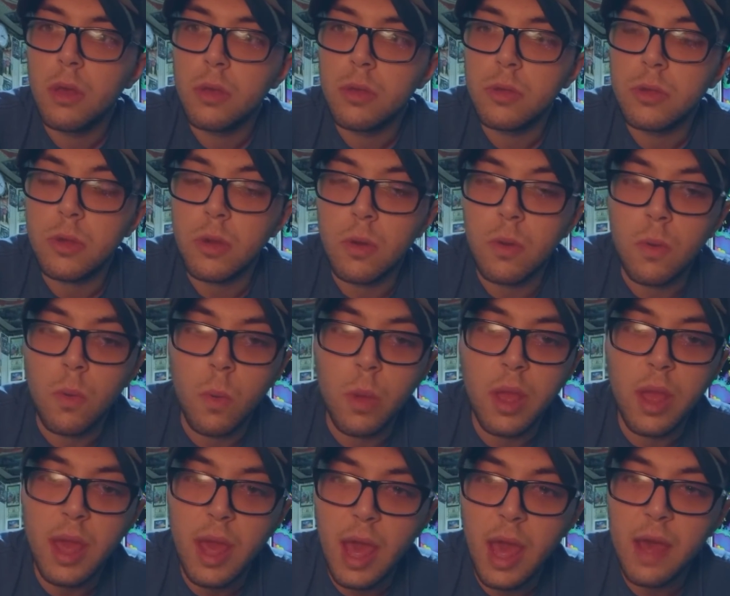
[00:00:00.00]
So we
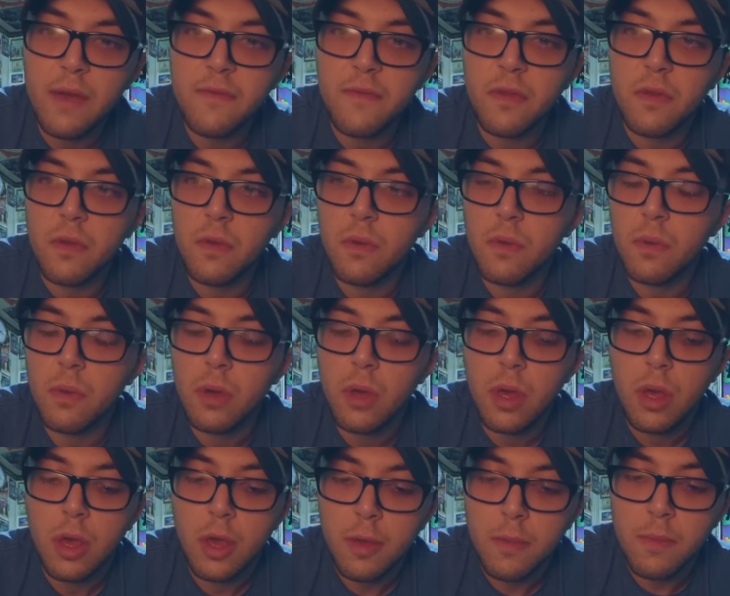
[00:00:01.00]
have to
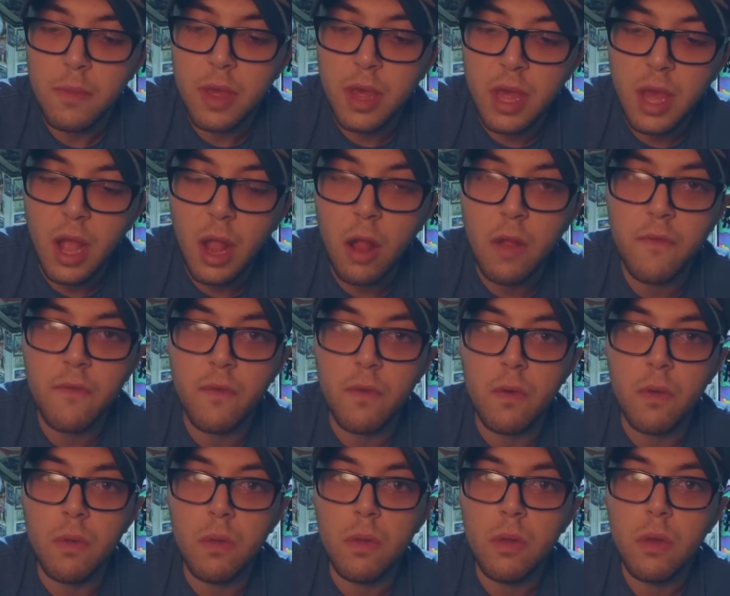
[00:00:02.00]
be
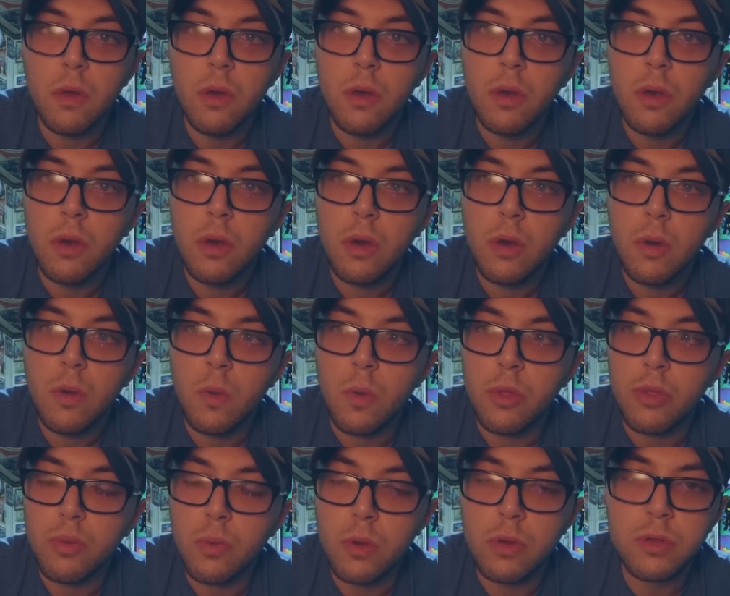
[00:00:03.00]
careful
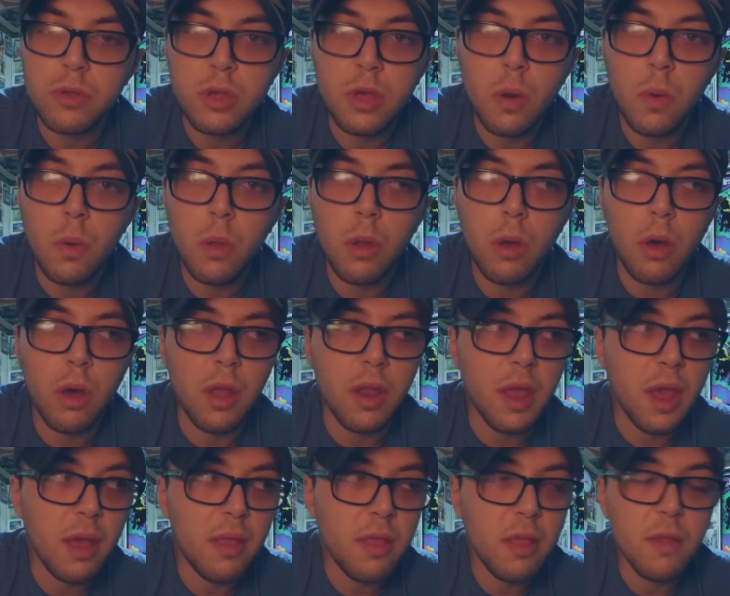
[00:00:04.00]
with what's going on.
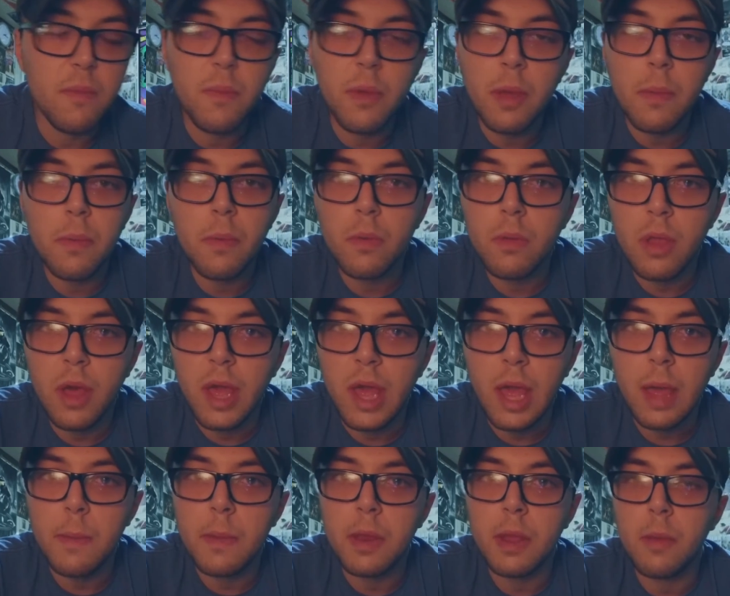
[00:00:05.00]
And then people like
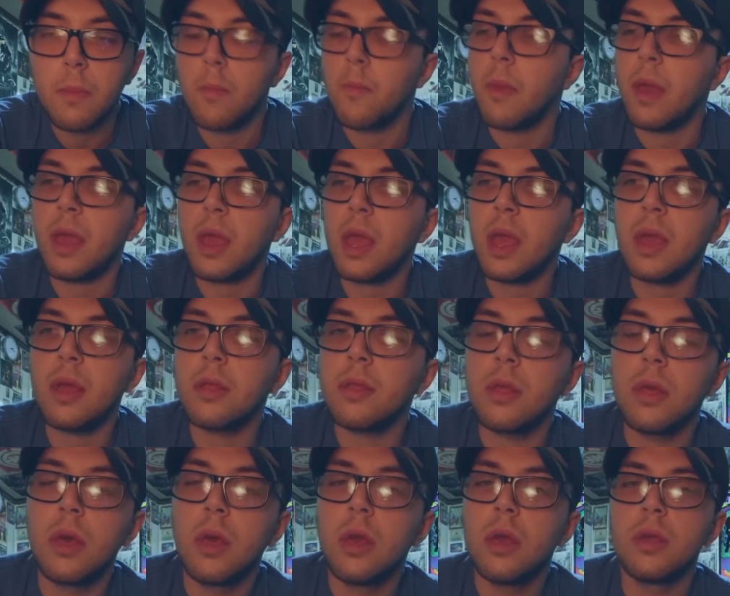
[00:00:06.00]
Eminem making it
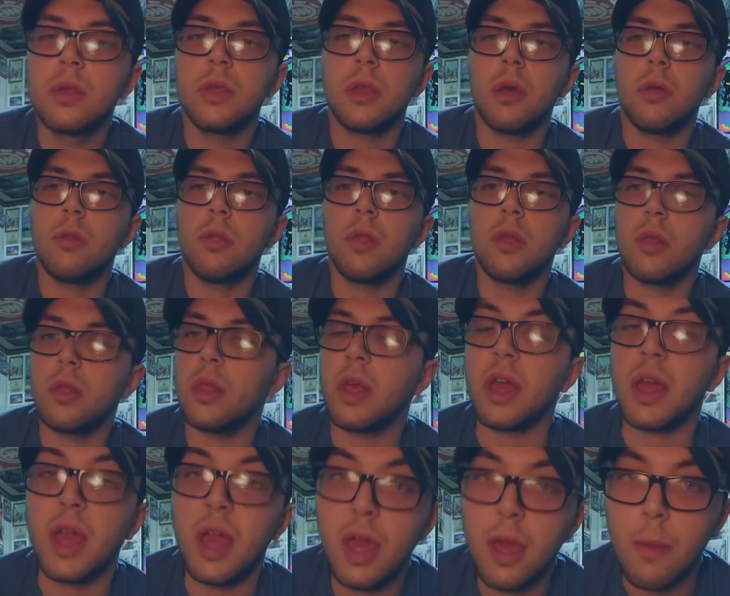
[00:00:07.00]
sound
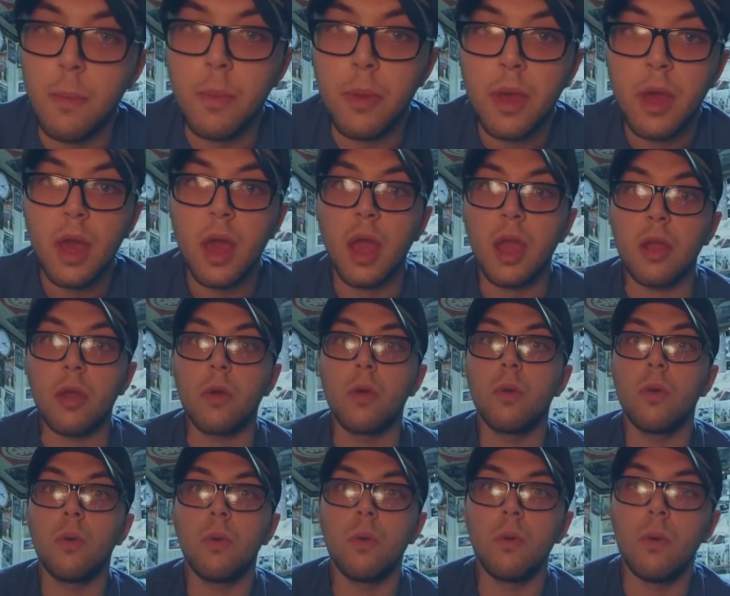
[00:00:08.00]
like hip and
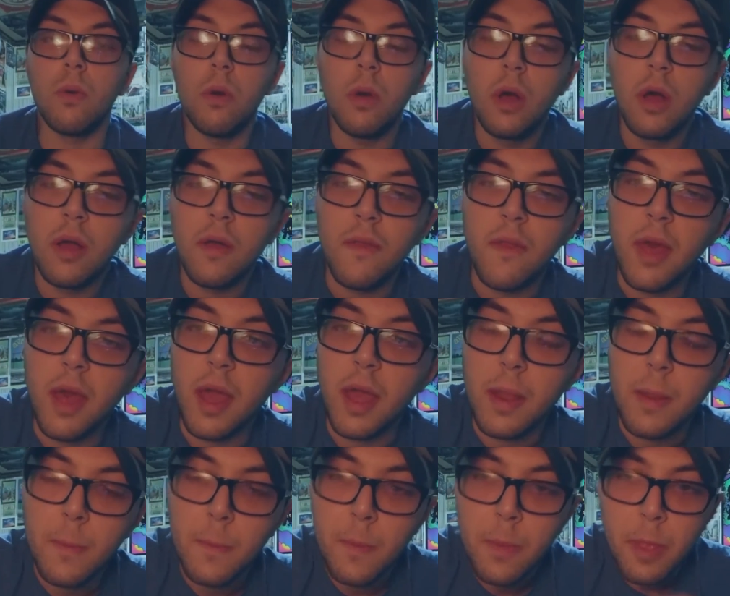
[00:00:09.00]
cool that,
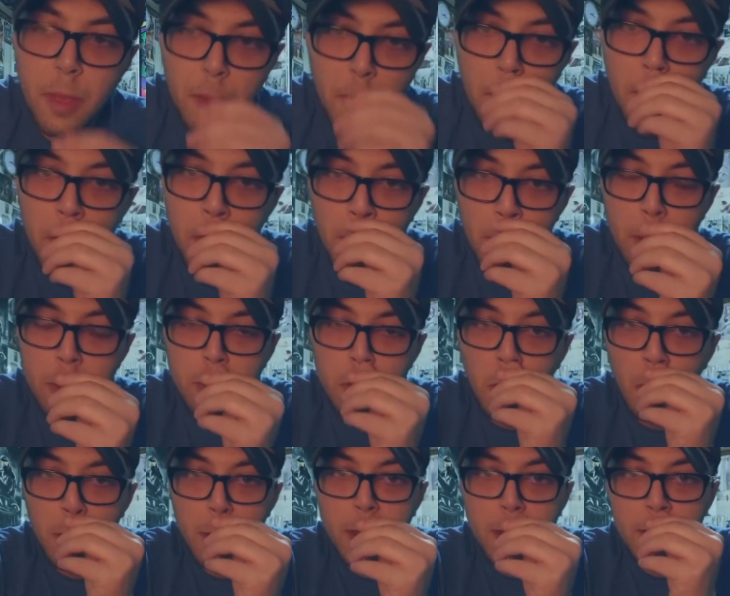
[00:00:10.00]
you know,
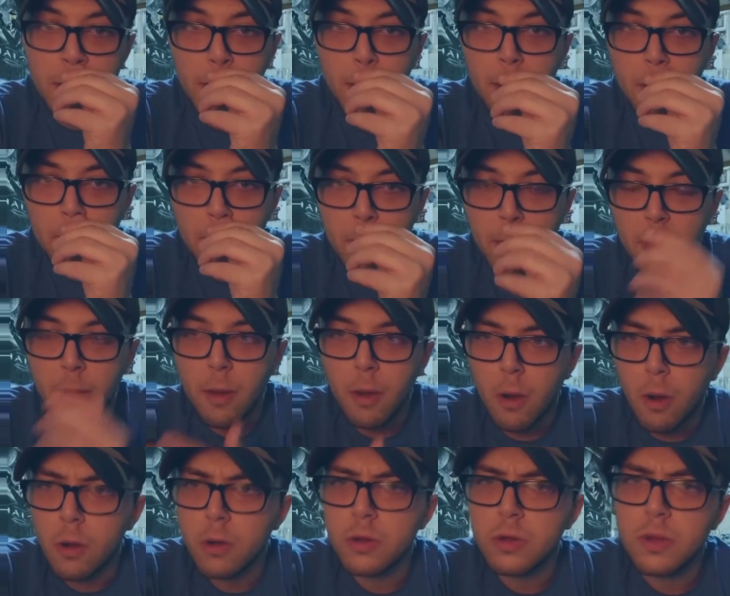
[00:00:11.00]
talking down about
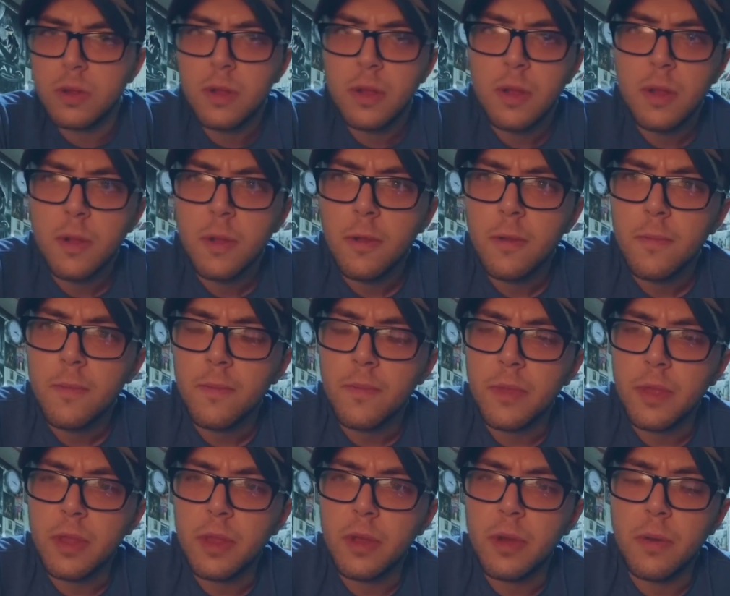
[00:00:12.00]
our
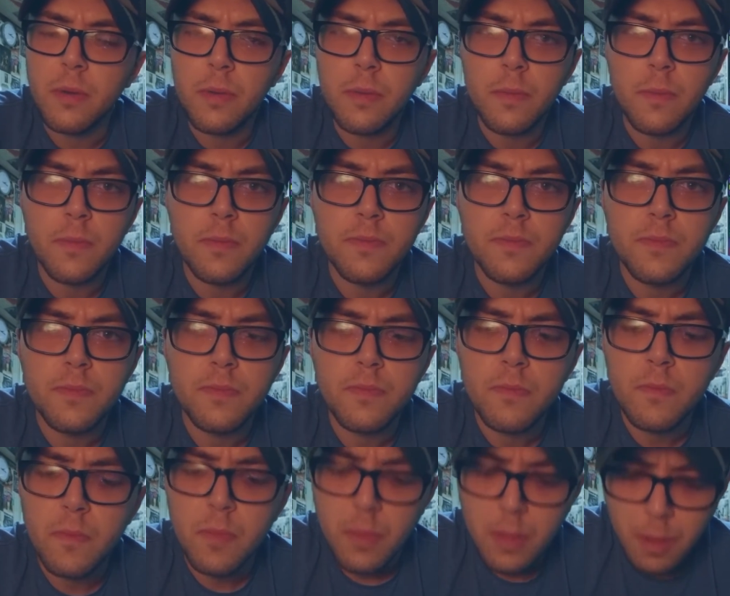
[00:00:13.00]
you
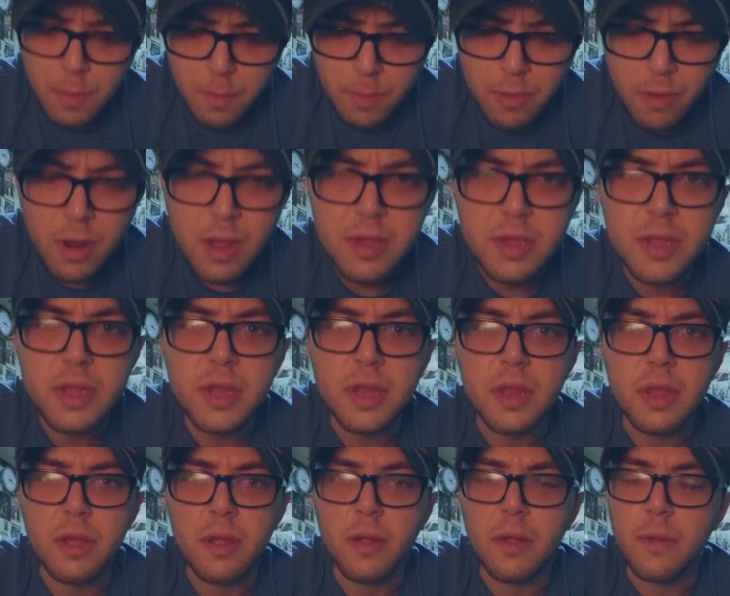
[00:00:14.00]
know,
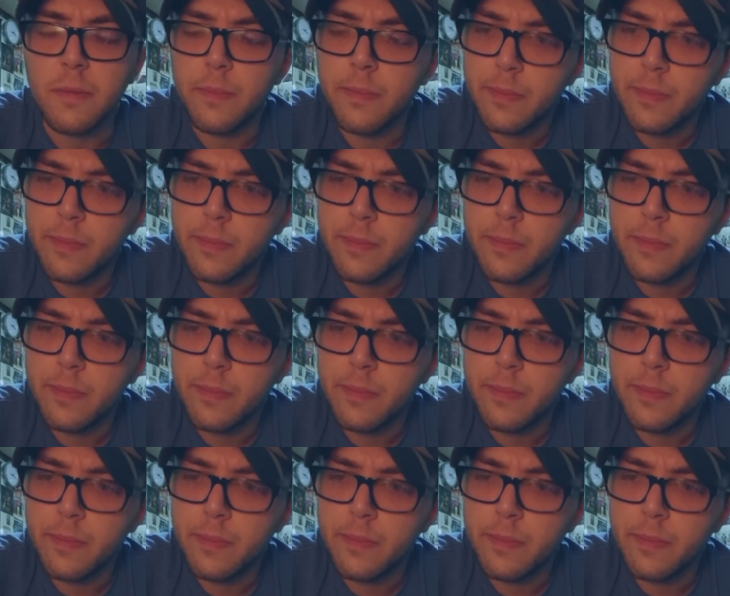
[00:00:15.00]
president here,